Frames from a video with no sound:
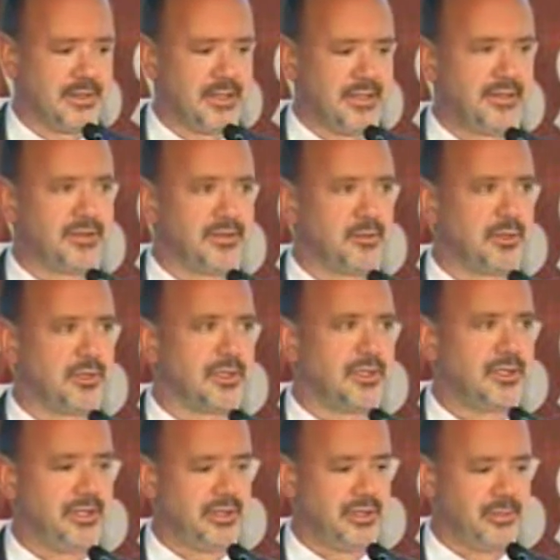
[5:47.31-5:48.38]
is and will
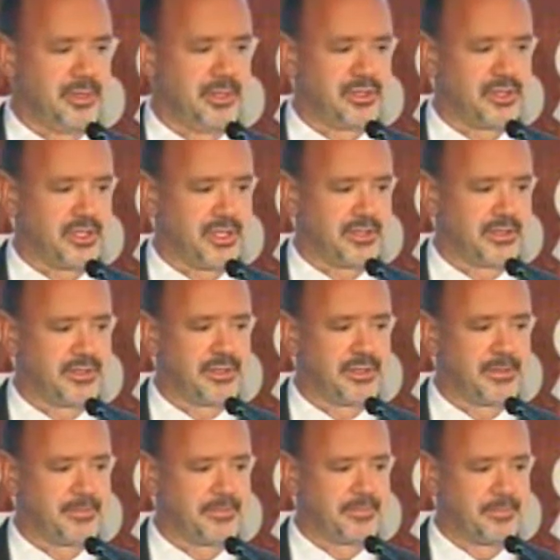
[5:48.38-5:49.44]
continue to be a challenge.